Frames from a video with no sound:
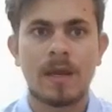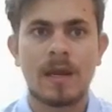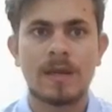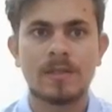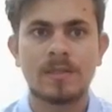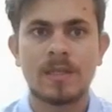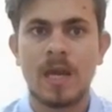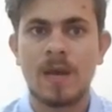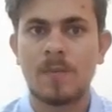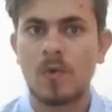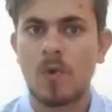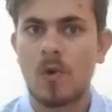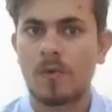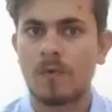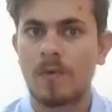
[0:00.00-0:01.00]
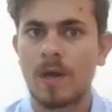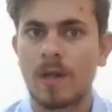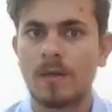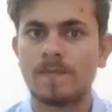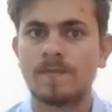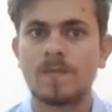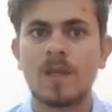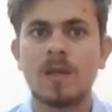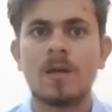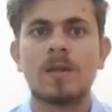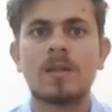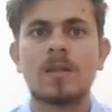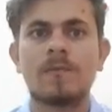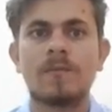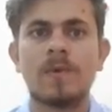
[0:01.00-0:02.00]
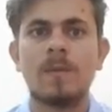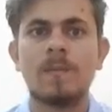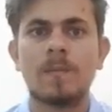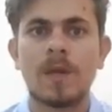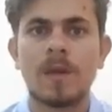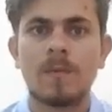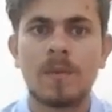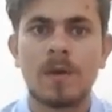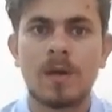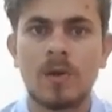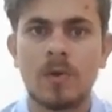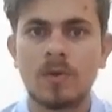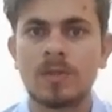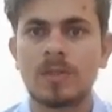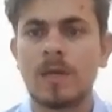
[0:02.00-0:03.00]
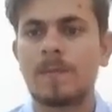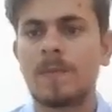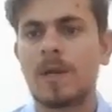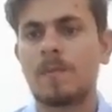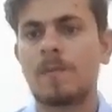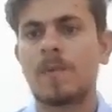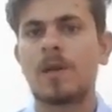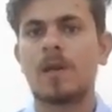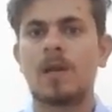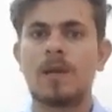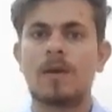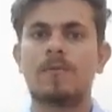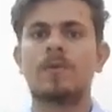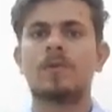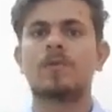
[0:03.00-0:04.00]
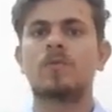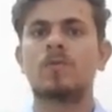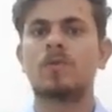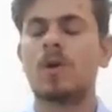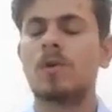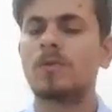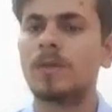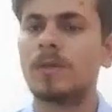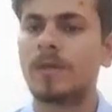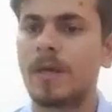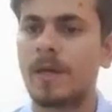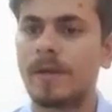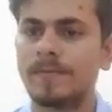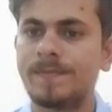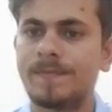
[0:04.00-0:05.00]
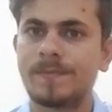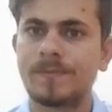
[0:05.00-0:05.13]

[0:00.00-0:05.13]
and Sam Rockwell. The film premiered on September 11, 2010